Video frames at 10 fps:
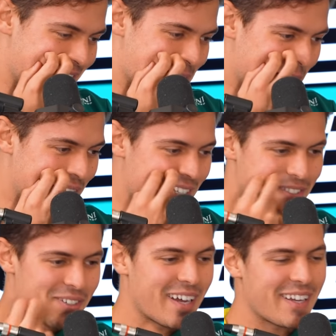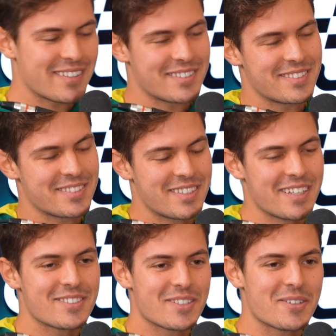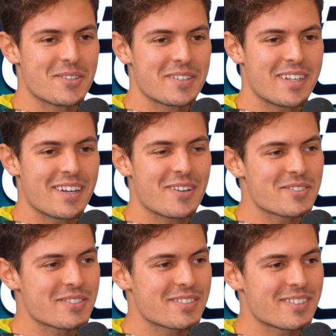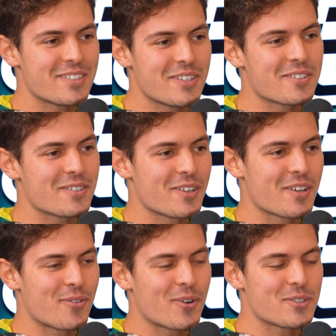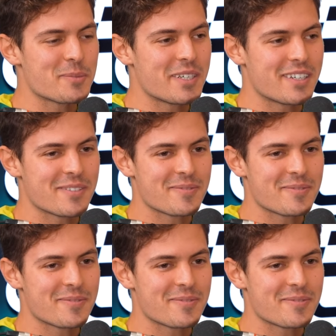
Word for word: podcasts you guys did, so yeah, I was you know looking forward to be here.